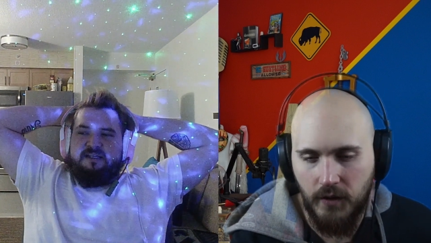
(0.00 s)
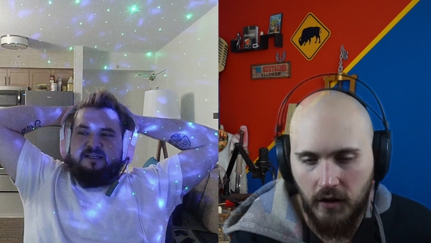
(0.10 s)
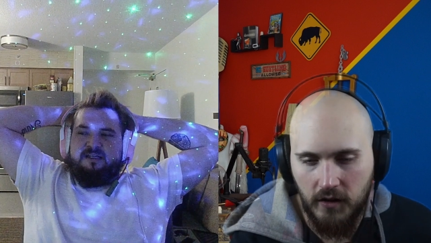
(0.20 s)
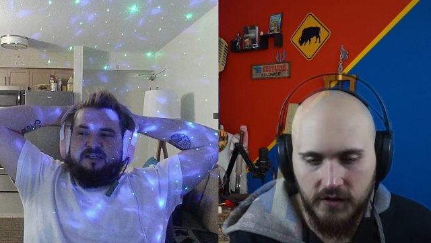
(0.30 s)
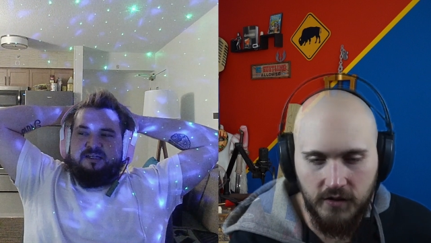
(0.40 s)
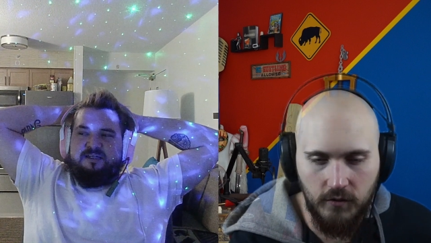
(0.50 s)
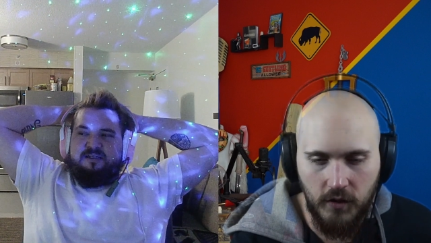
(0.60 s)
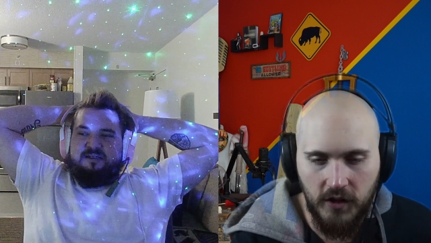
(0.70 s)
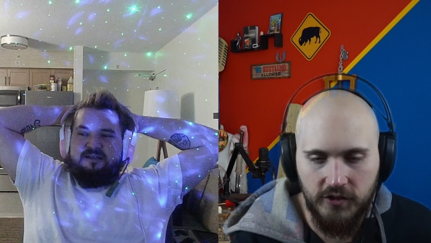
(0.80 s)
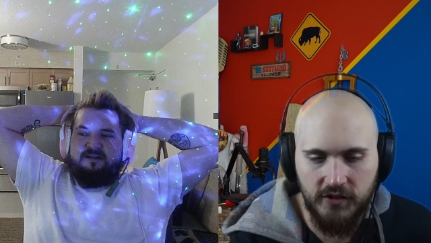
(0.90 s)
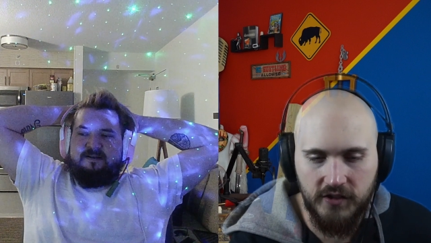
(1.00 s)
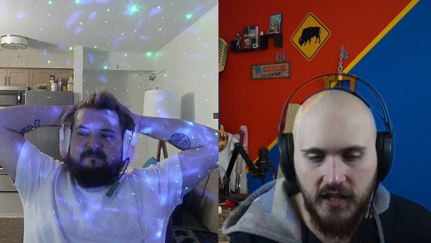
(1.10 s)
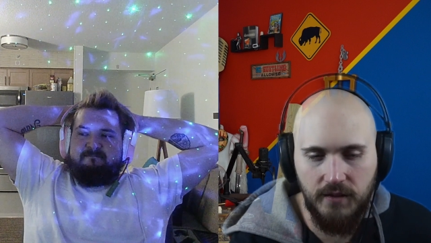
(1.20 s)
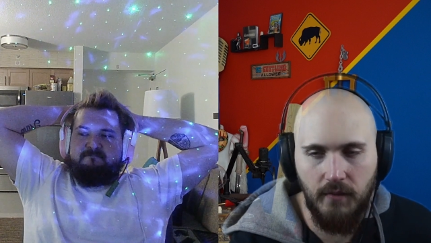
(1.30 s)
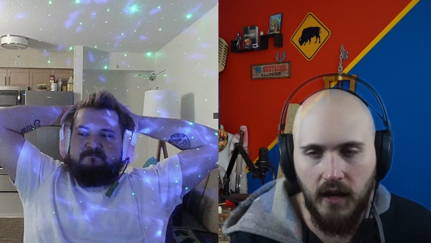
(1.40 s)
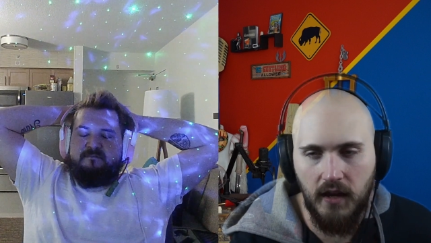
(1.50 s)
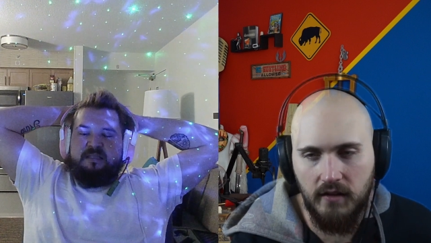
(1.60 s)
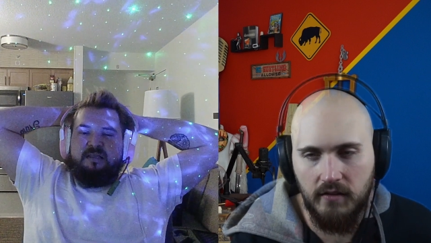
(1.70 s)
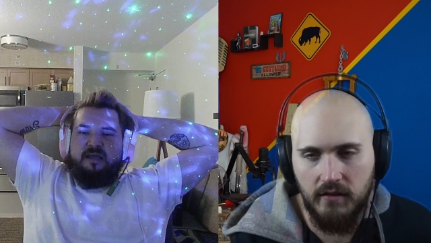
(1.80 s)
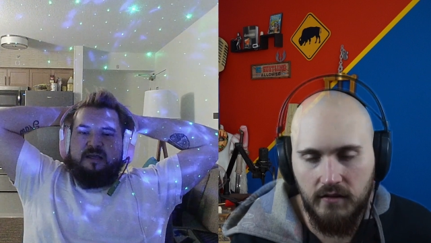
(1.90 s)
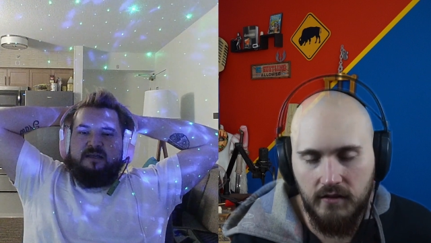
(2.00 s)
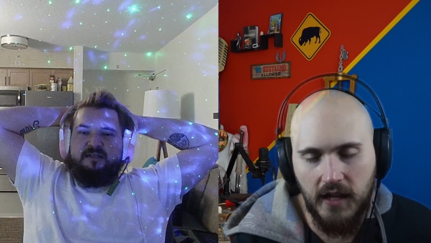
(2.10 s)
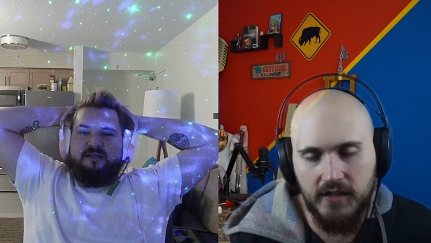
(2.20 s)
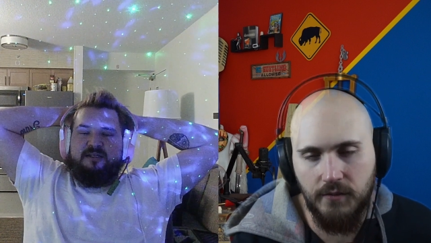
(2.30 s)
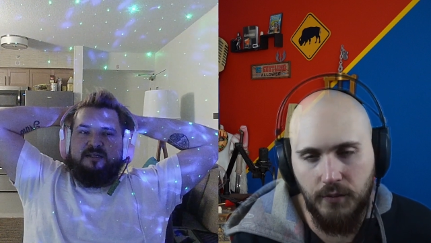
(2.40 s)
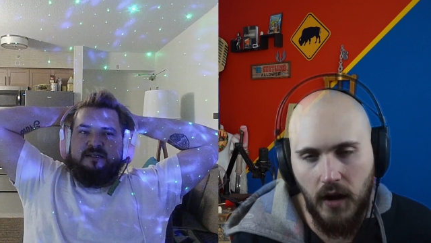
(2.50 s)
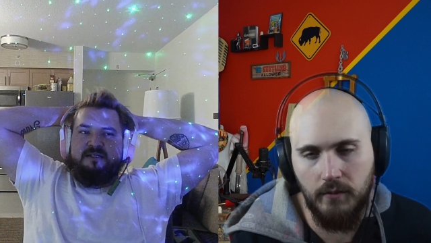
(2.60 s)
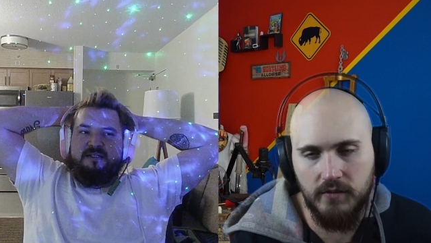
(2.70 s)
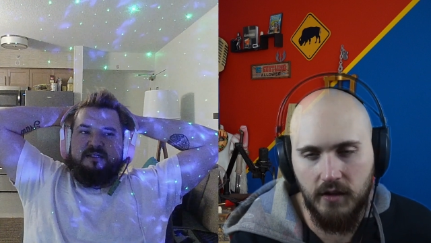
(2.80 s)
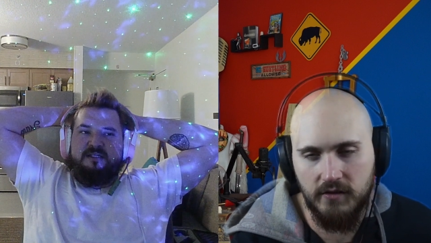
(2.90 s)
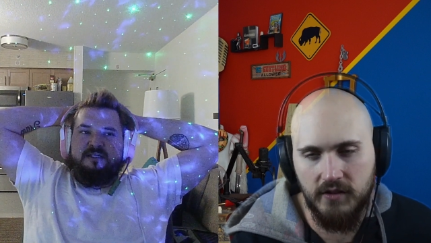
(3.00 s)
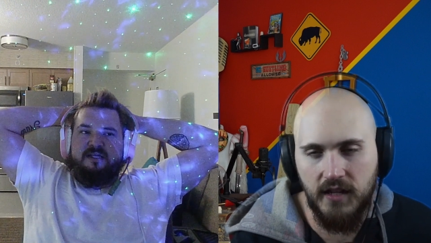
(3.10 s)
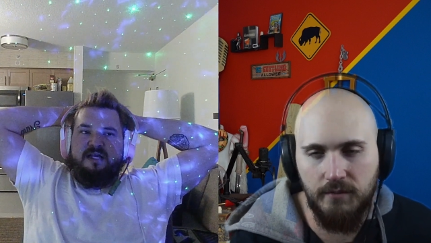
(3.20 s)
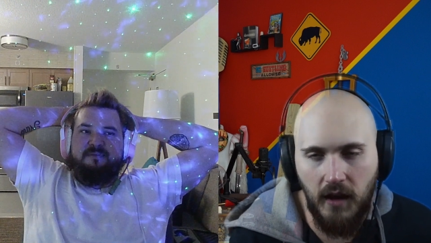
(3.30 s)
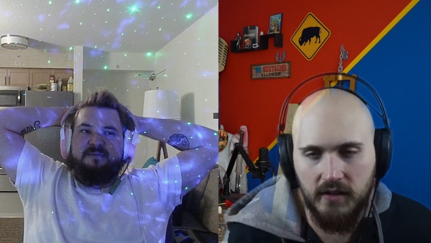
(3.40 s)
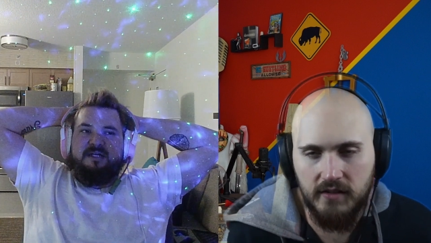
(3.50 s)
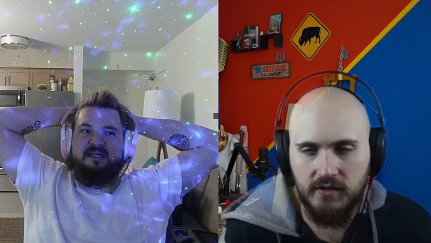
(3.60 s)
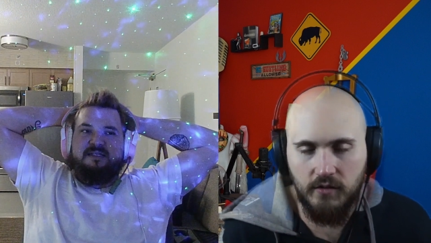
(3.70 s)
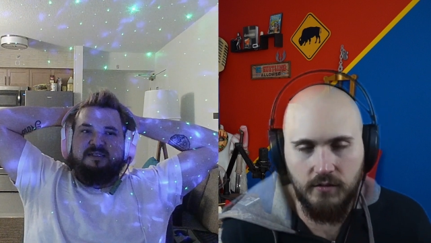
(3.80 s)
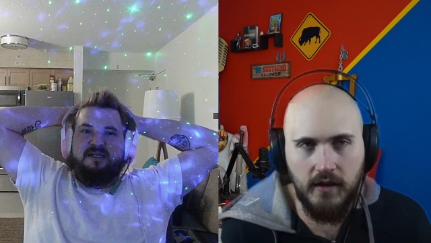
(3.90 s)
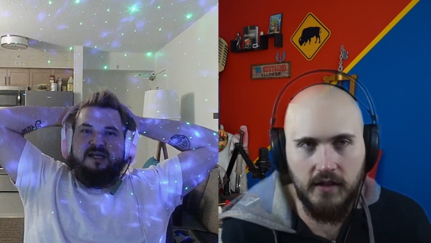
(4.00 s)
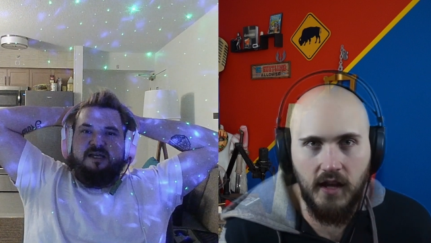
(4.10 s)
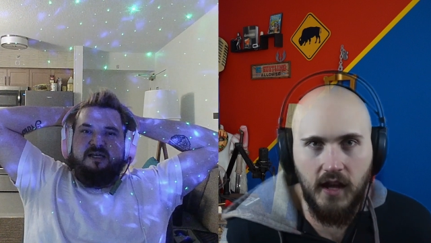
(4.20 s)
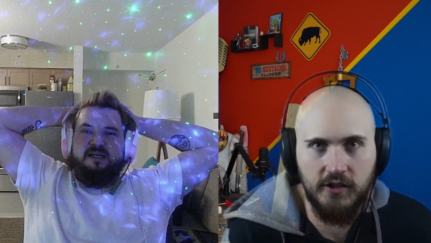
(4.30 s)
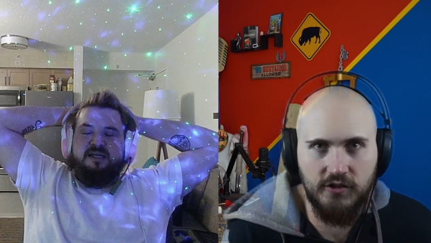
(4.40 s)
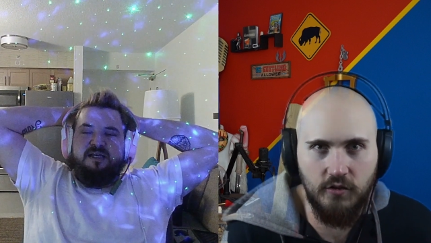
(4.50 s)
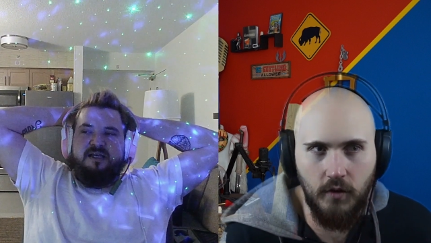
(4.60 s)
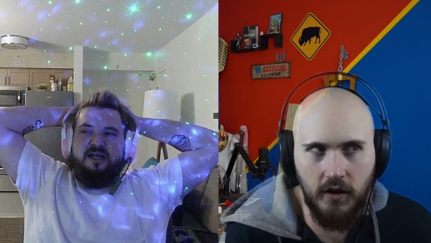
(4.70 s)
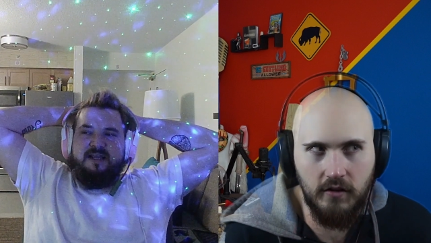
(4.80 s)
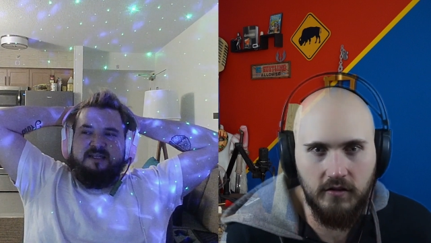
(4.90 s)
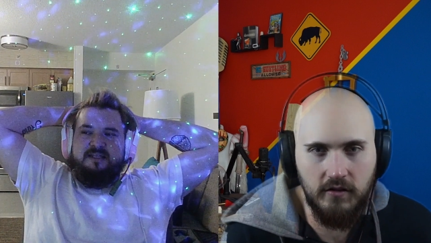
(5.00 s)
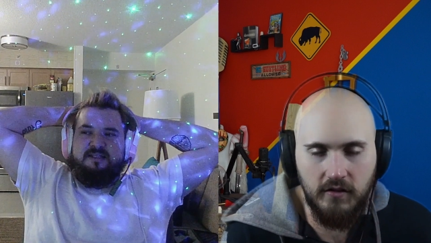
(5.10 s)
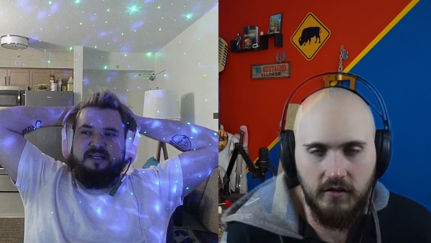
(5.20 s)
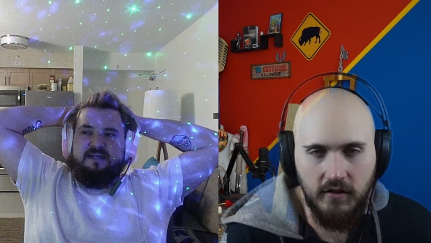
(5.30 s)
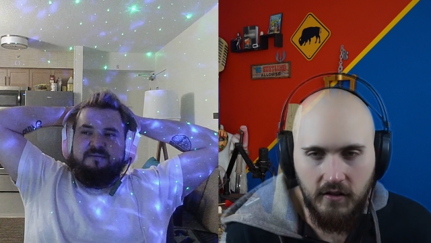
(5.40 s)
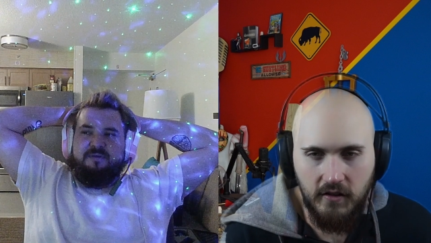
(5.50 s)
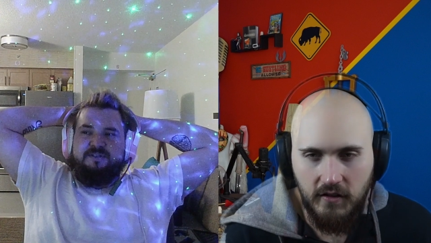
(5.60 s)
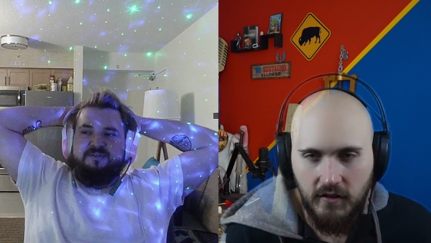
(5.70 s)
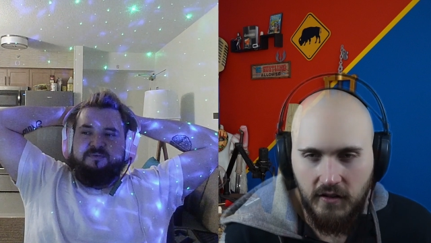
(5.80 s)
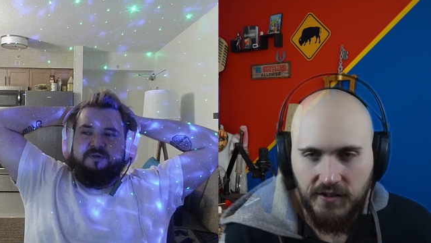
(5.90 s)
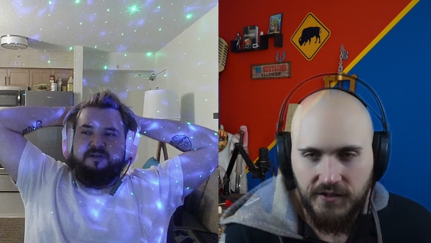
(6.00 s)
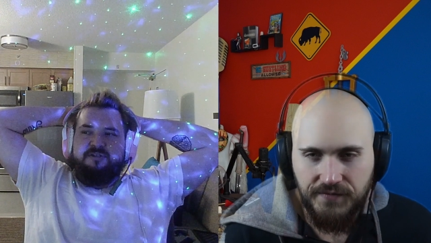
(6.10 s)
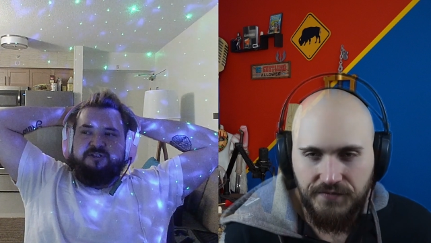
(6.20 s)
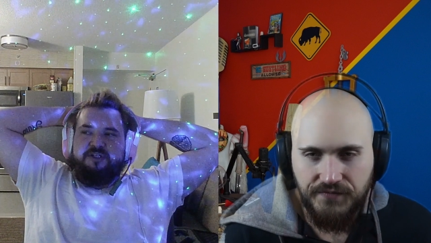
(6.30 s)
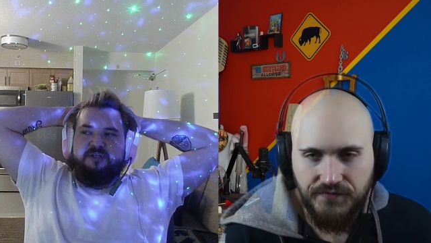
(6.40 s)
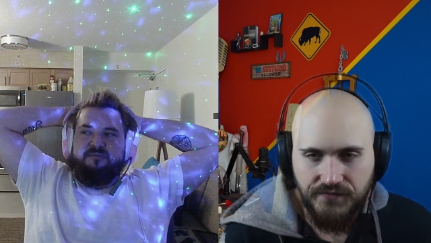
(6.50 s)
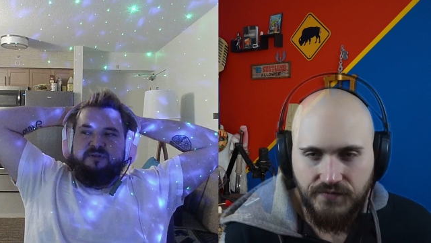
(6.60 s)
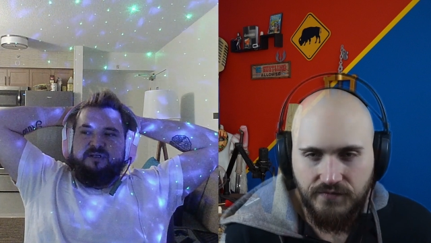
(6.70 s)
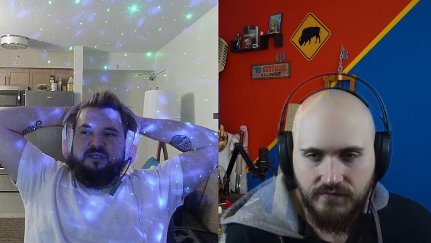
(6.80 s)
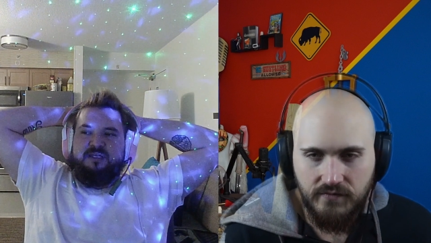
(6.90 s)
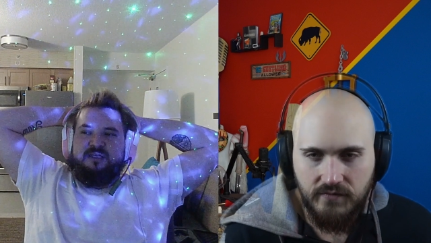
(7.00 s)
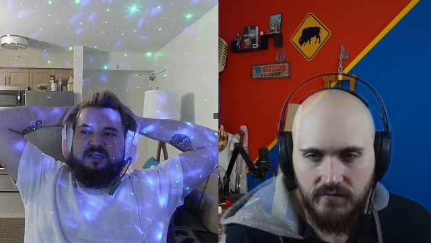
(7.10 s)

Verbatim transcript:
Speaker 1: also when it's your teammate, yeah, that's the problem. Is they were teammates. I mean, so I, it makes it extra weird. I
Speaker 2: get that it makes it weird and shit, but like,